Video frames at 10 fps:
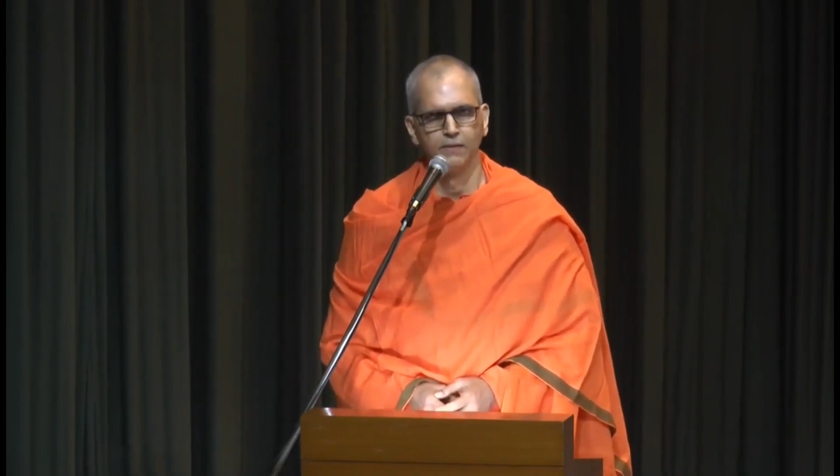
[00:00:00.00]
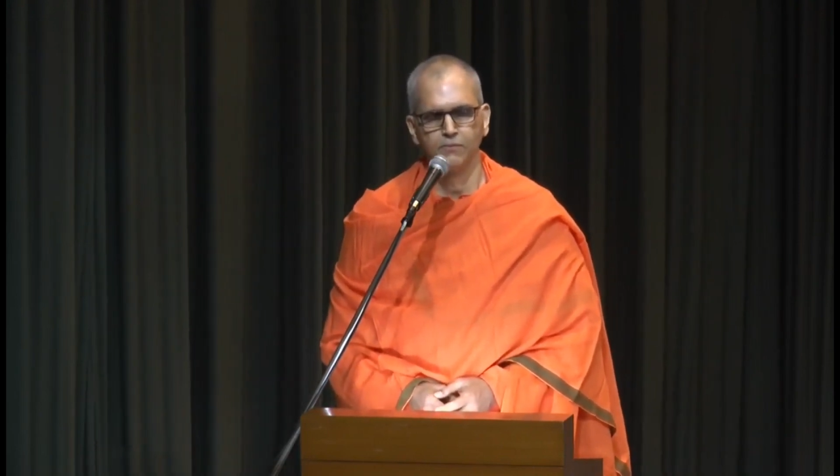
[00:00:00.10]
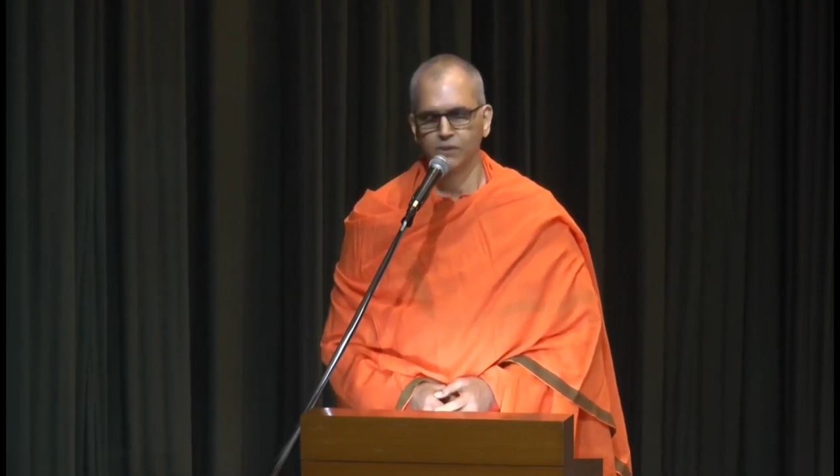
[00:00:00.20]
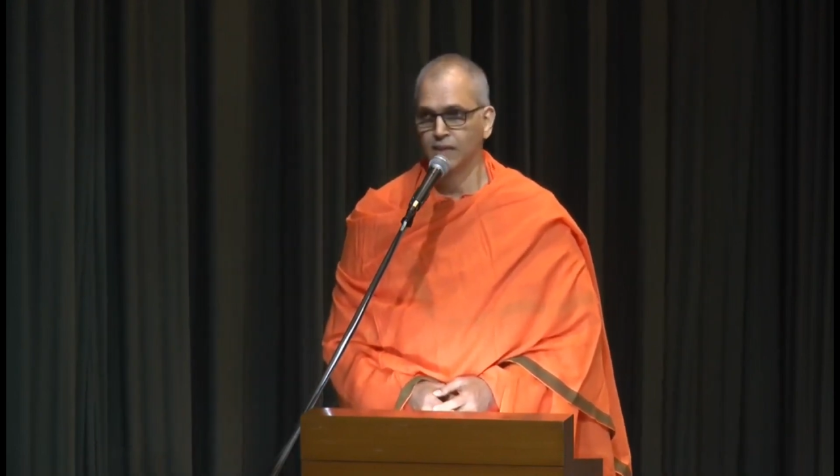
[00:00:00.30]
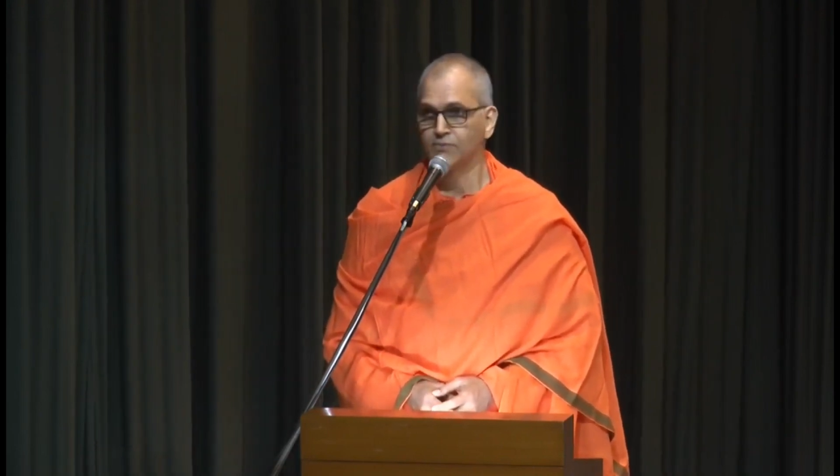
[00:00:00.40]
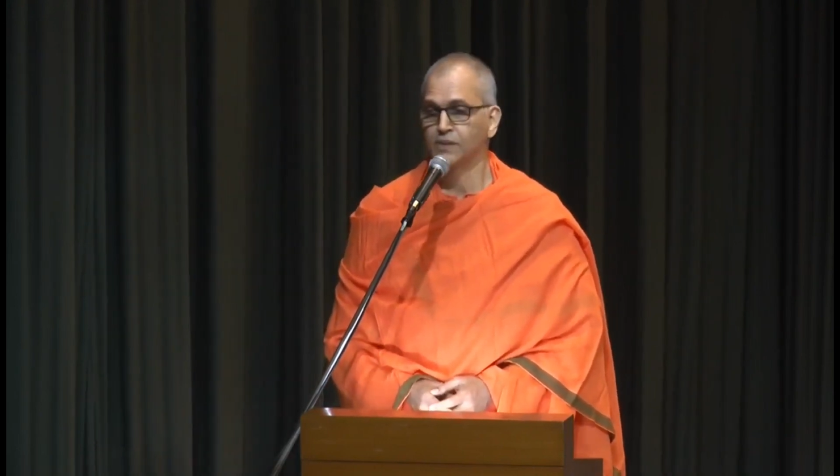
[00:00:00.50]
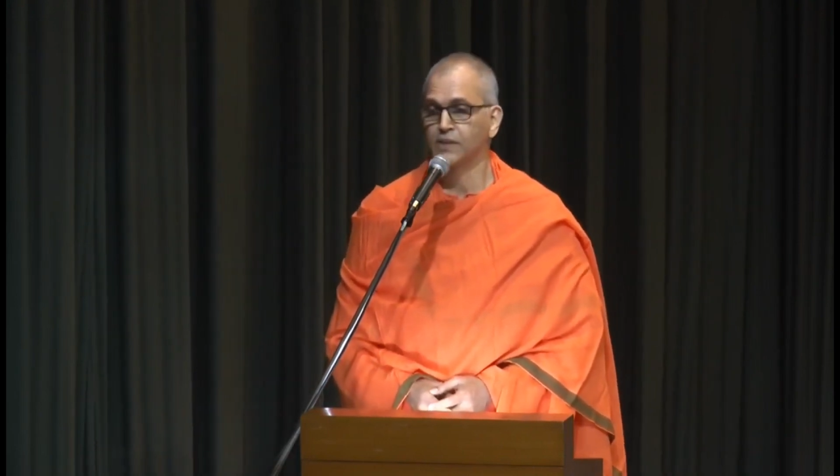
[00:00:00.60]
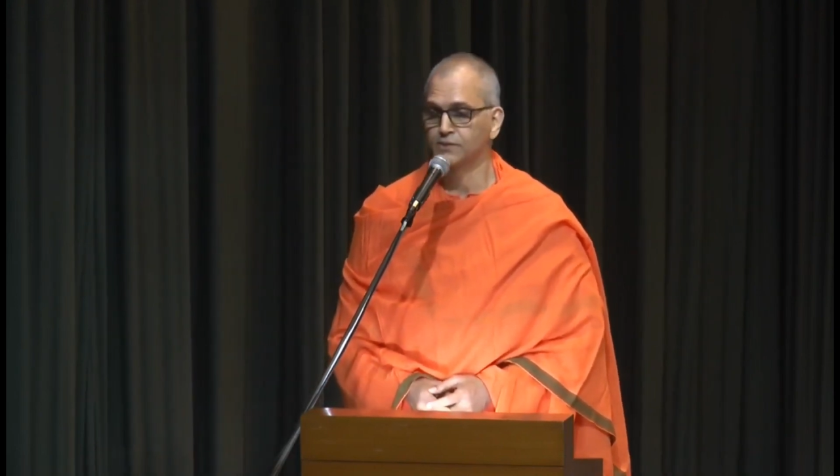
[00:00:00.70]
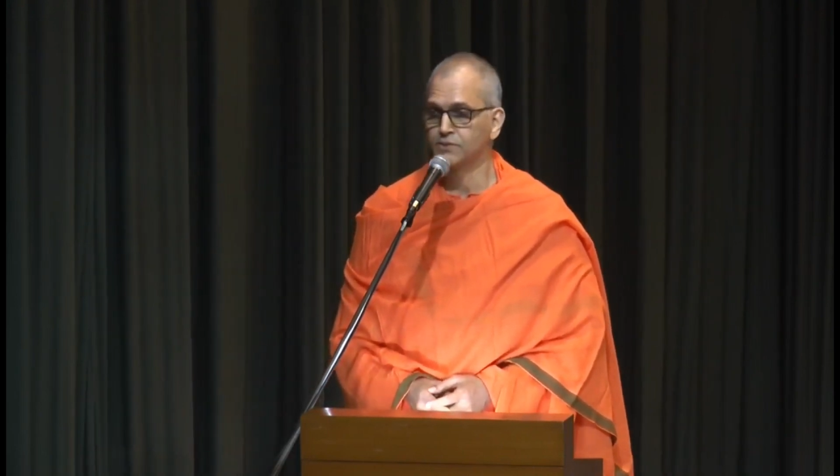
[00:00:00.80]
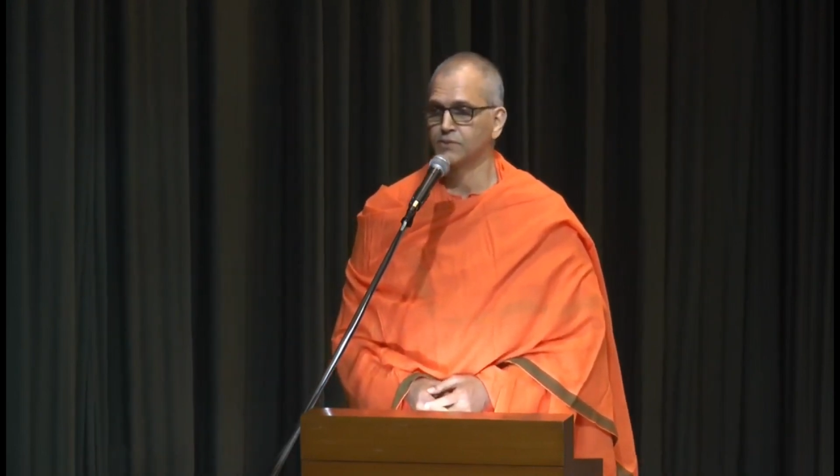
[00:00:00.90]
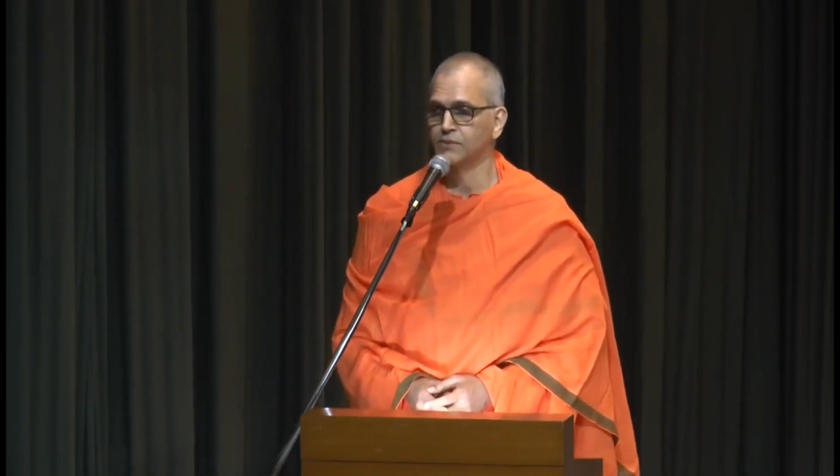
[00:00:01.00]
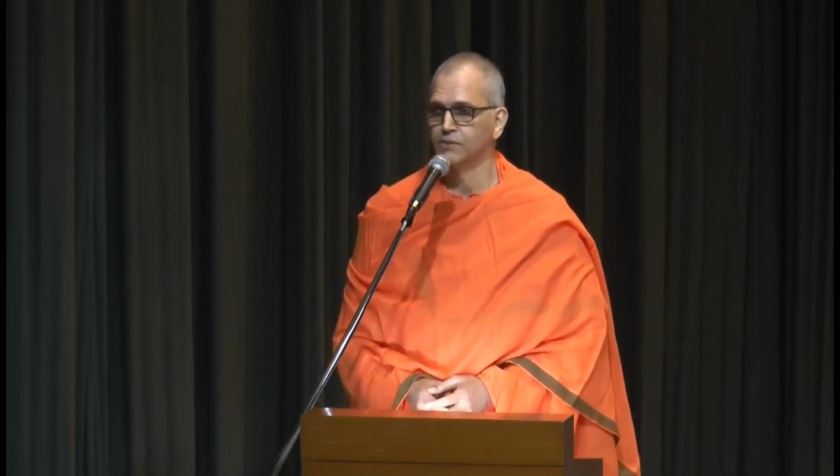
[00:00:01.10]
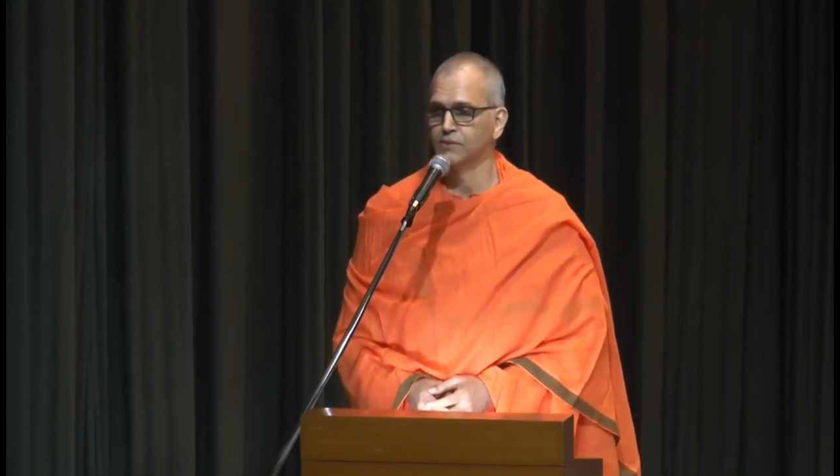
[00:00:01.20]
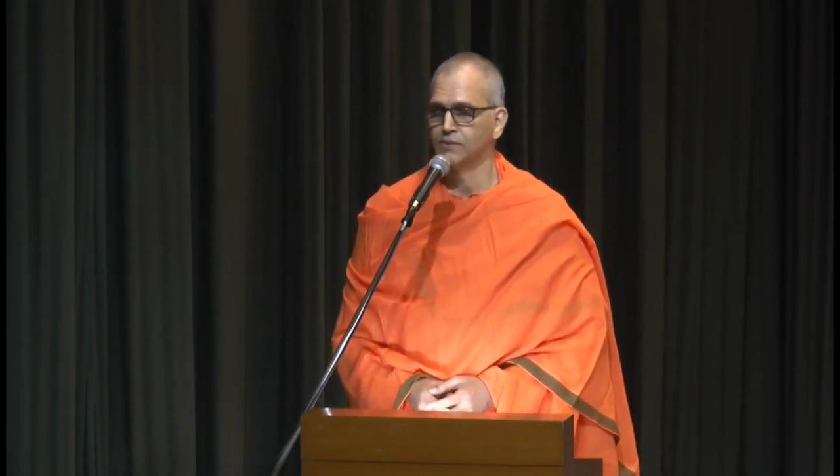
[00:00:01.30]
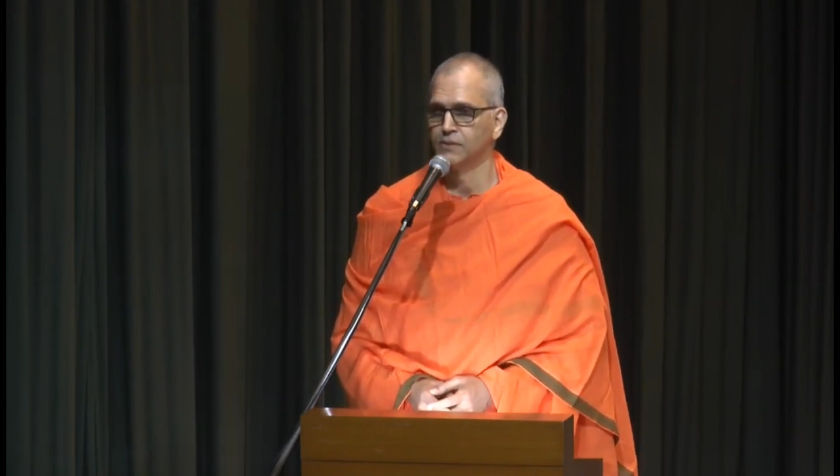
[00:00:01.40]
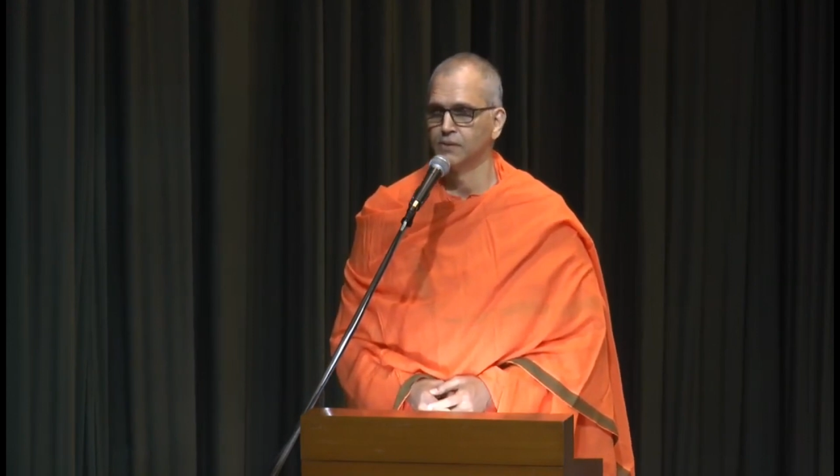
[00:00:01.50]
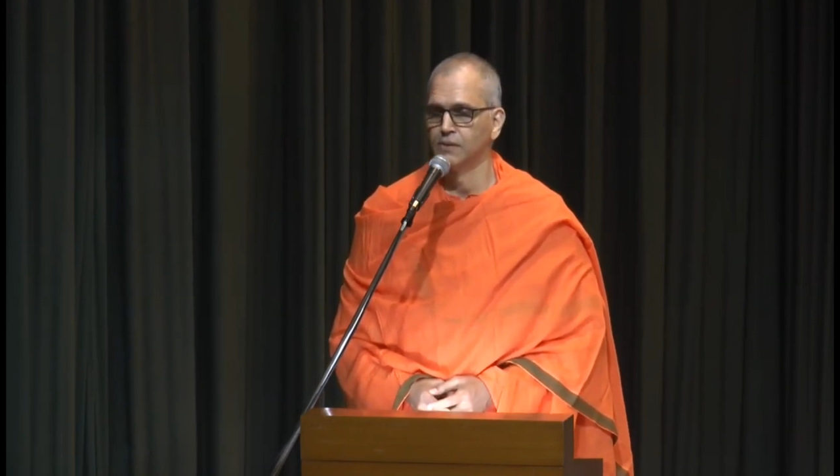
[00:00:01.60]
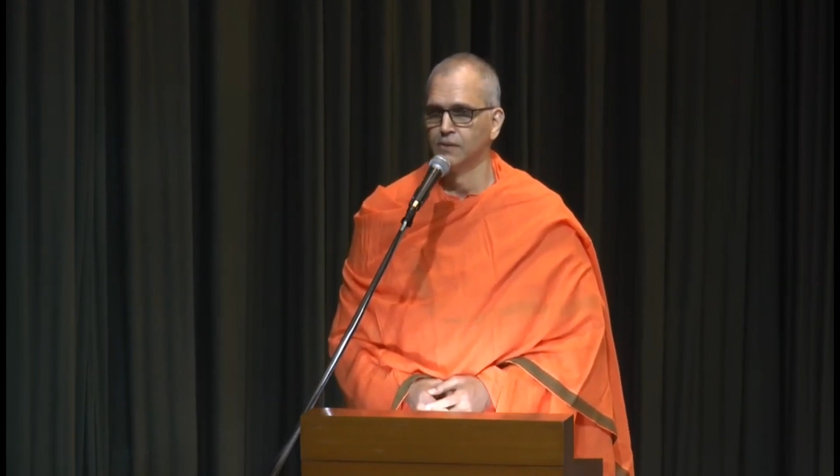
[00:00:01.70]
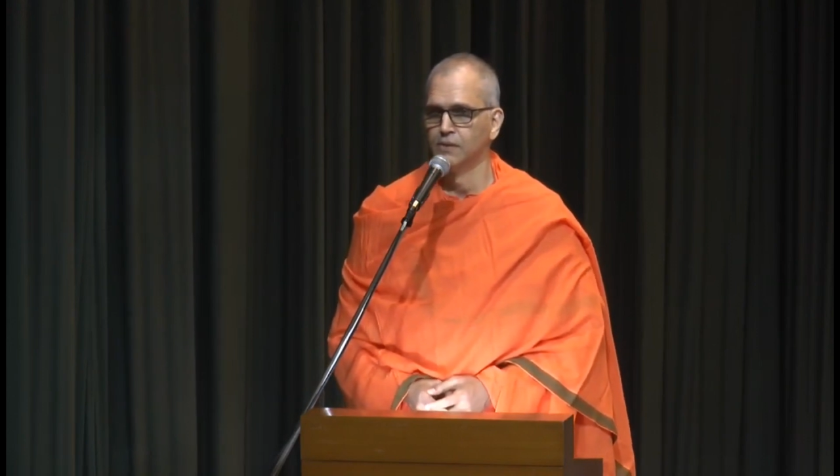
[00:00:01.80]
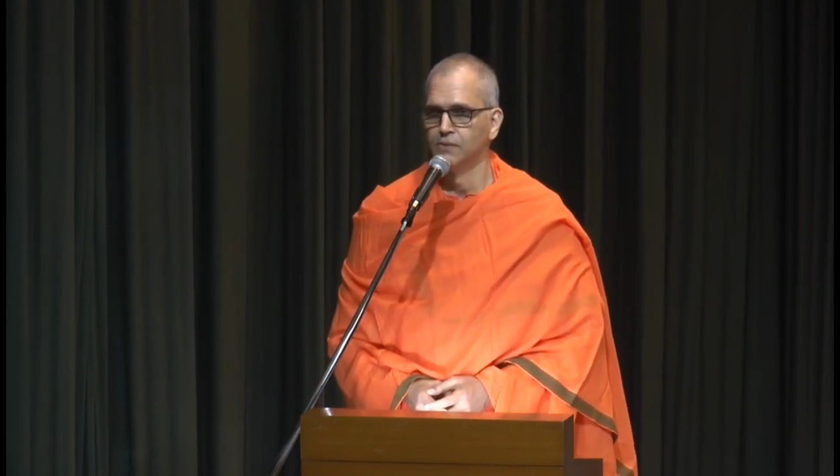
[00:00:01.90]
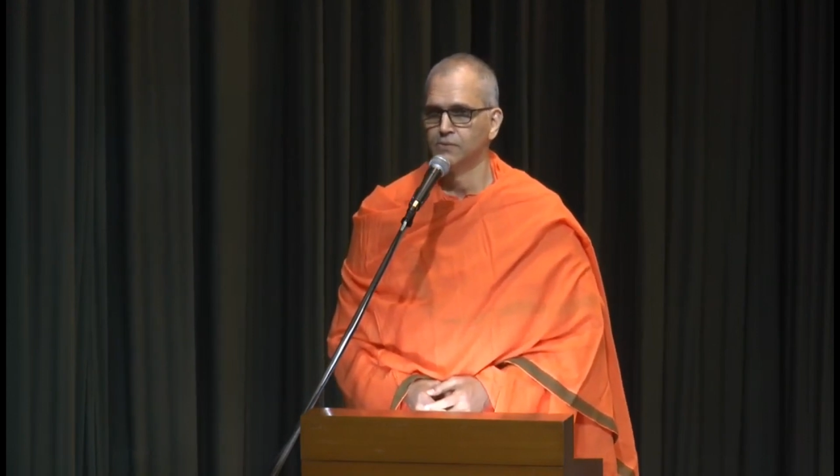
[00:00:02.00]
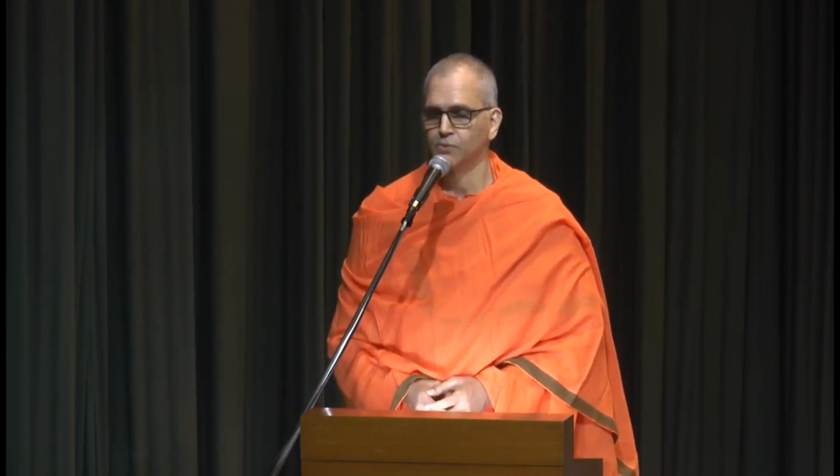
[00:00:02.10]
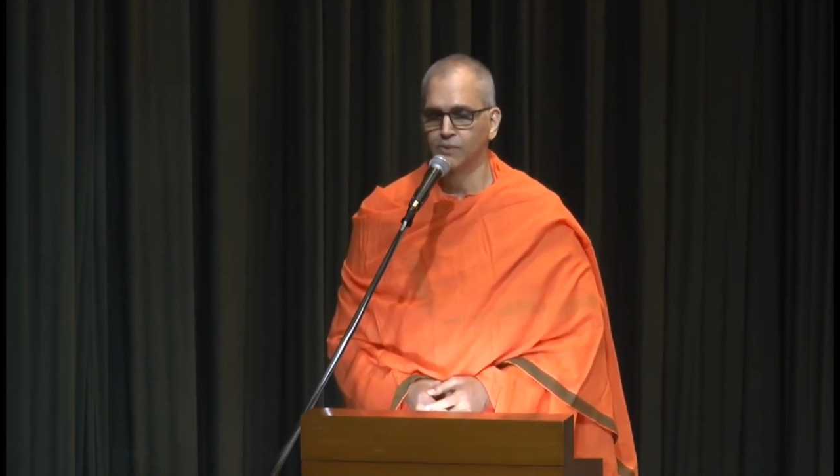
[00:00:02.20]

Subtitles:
What I feel is, the